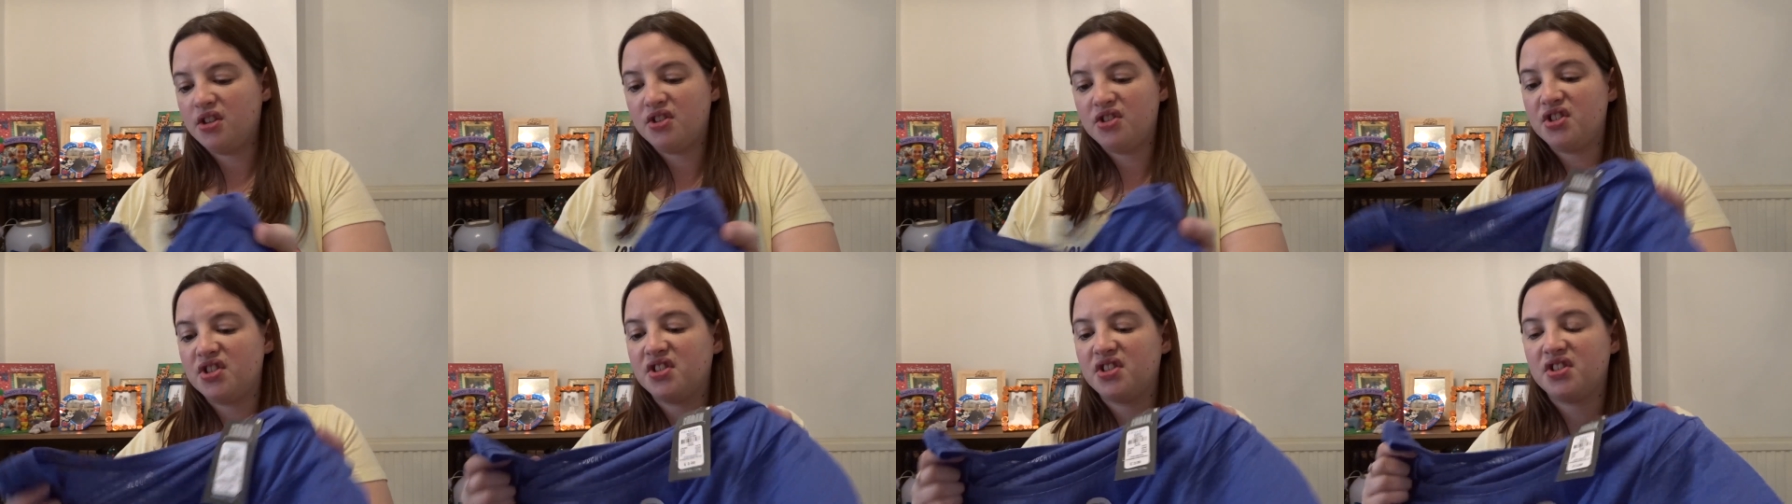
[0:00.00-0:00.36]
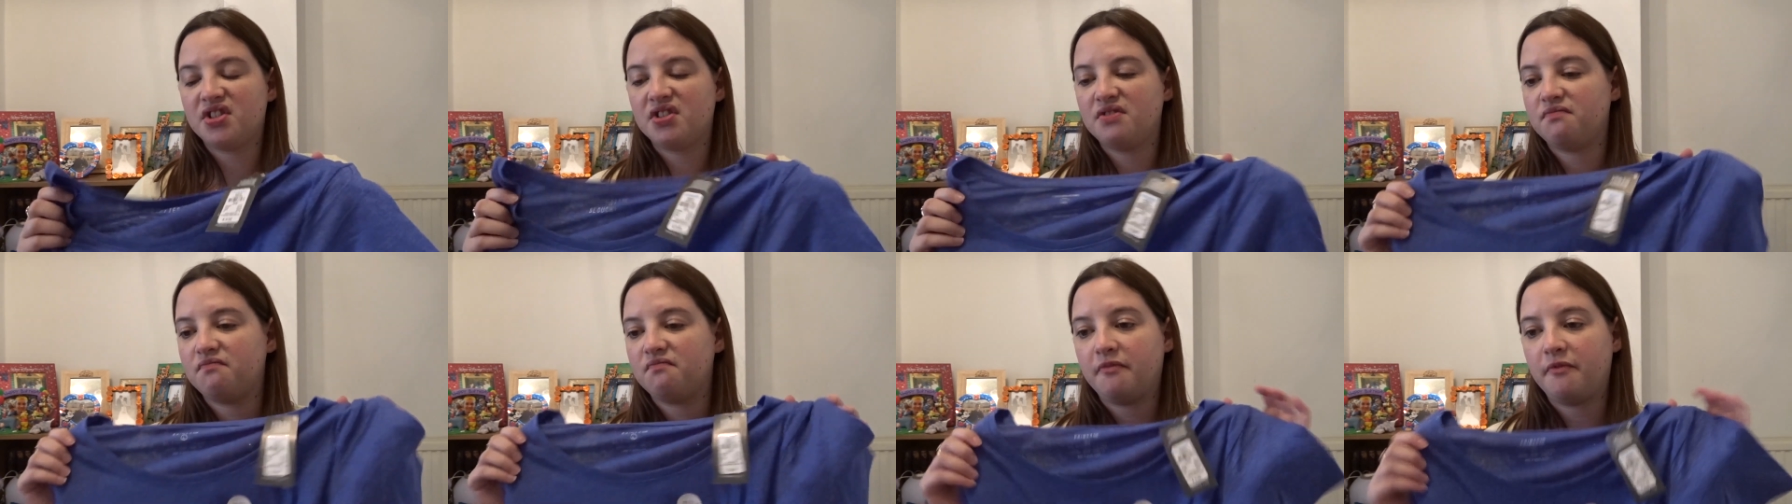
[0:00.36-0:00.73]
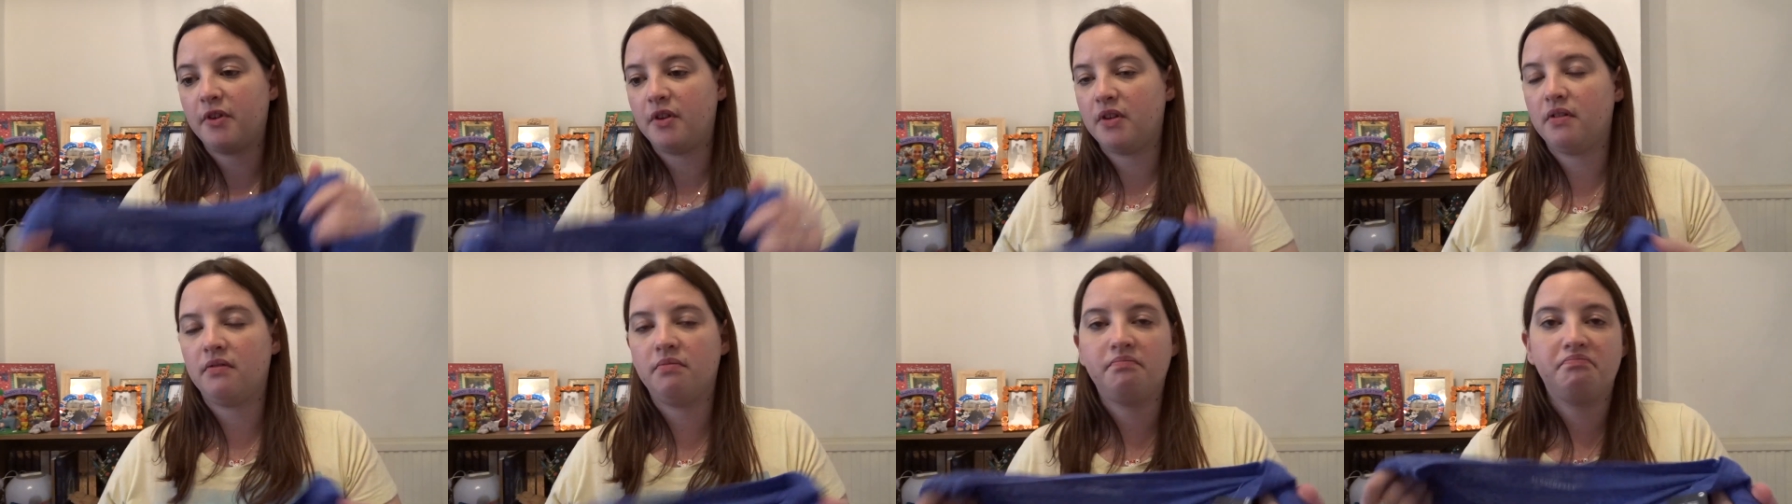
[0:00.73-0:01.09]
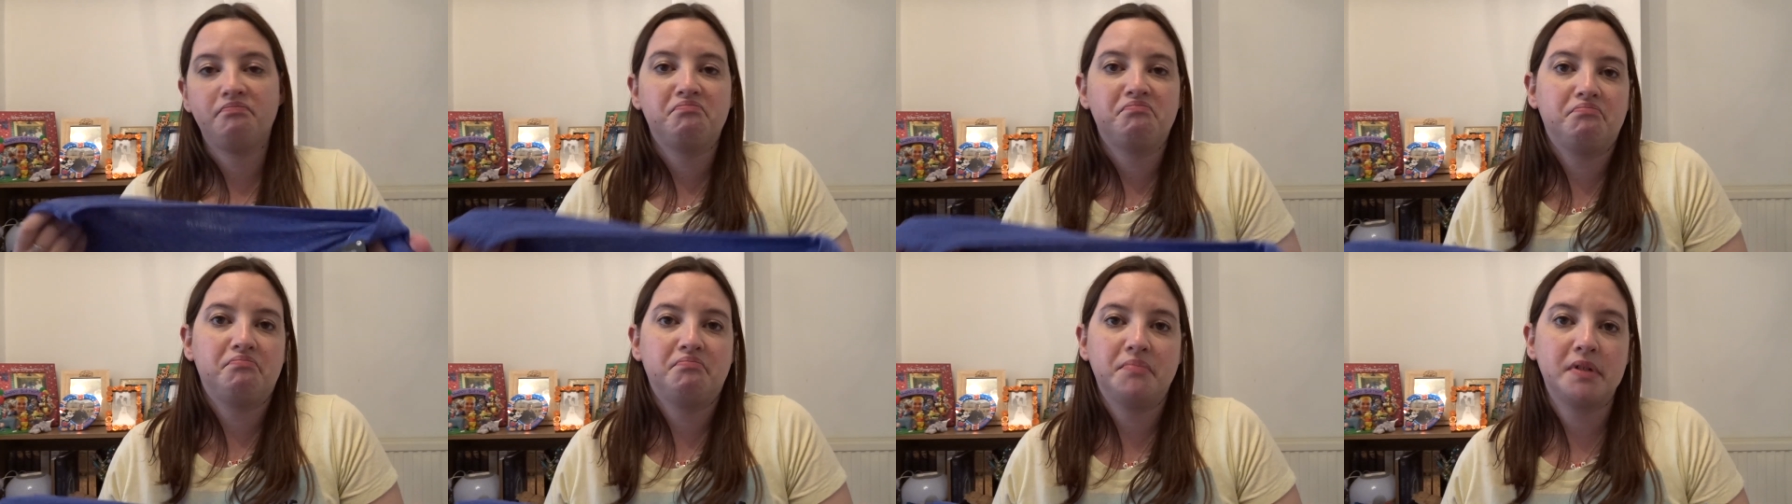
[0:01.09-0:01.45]
just for
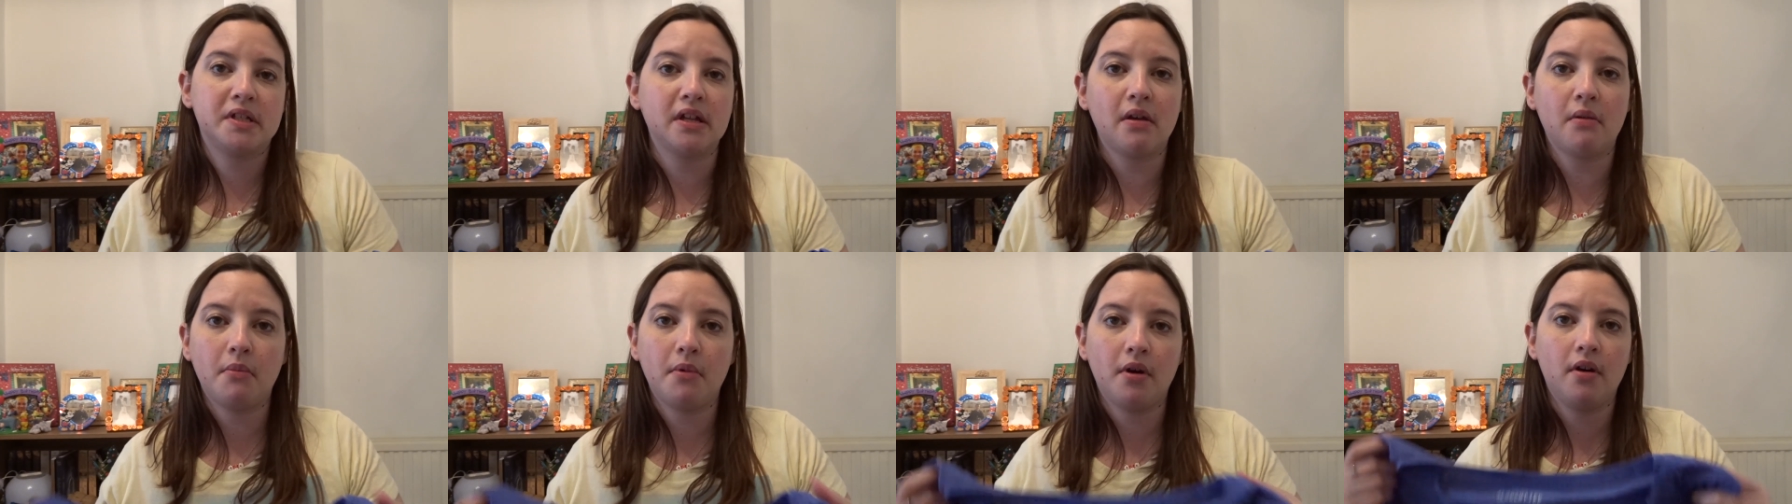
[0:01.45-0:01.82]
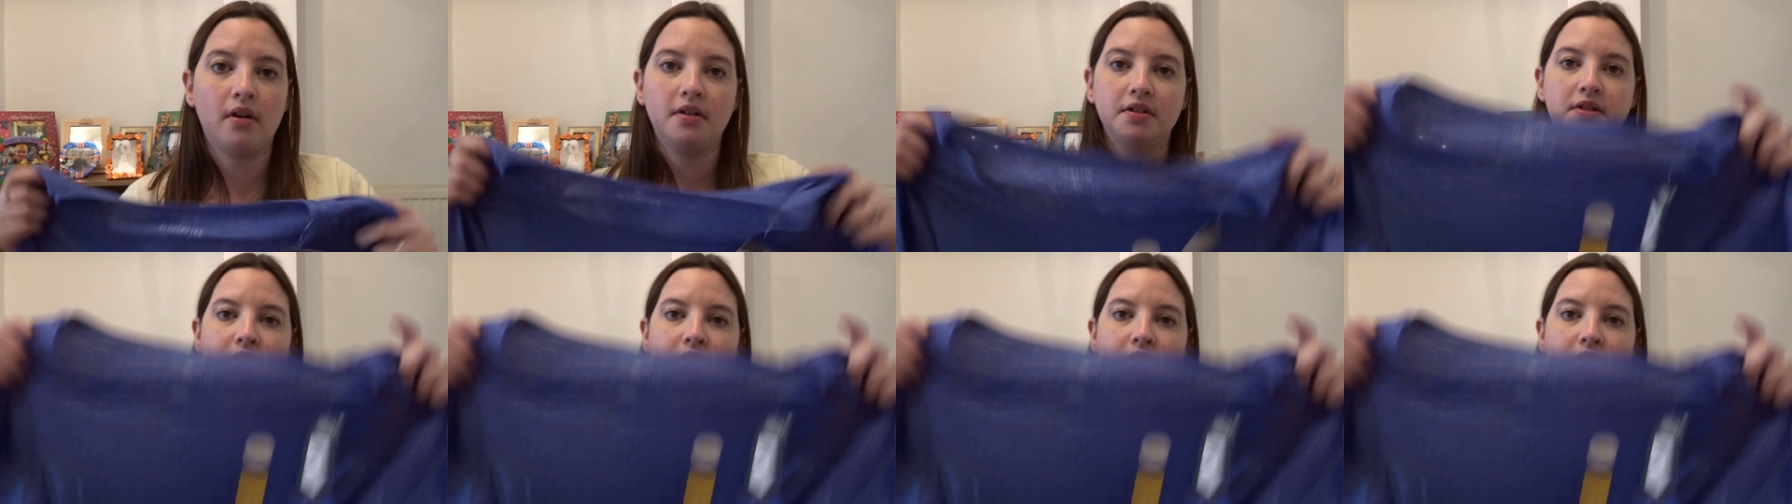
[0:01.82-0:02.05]
summer,